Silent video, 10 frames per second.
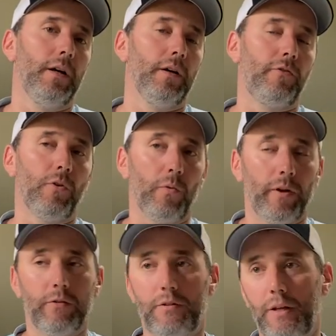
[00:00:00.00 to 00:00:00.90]
So
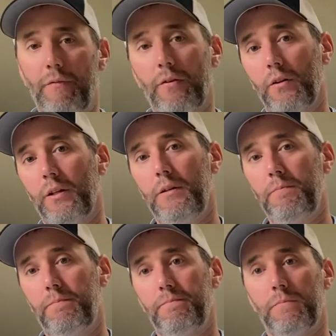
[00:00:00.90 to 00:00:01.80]
there's
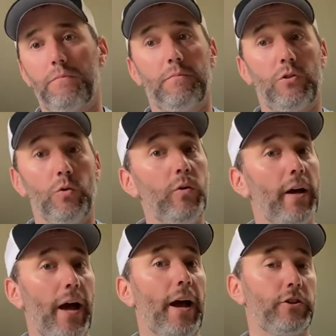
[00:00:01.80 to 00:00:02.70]
definitely tuna
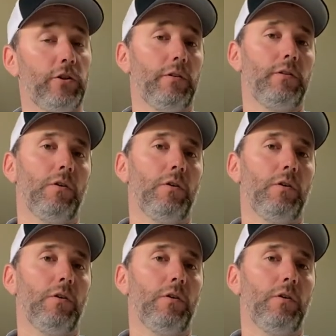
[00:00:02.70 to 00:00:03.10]
action